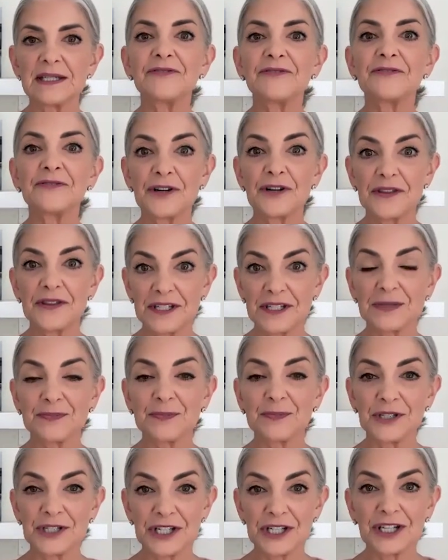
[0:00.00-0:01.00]
for this
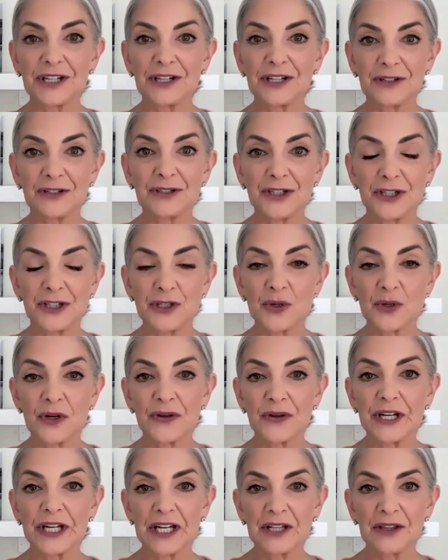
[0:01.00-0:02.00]
particular
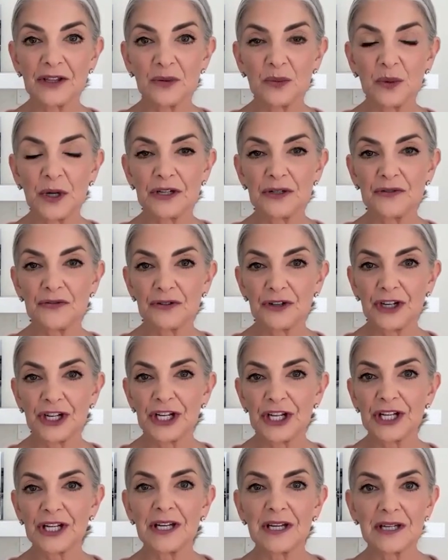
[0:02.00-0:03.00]
story and the way you've
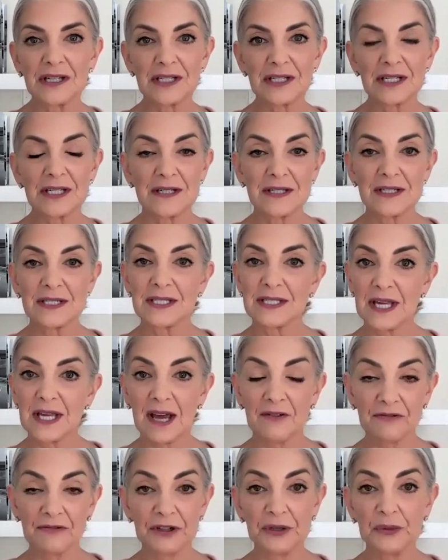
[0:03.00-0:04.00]
written it is
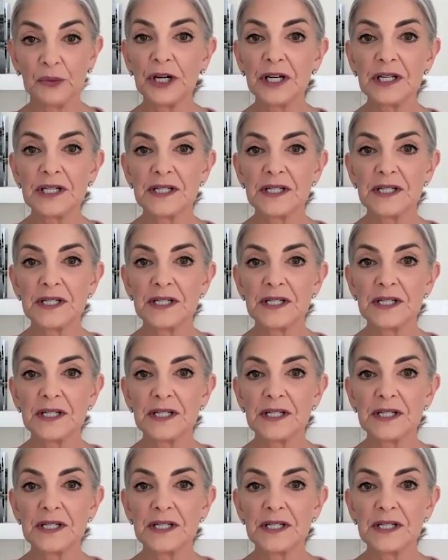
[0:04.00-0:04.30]
everyone?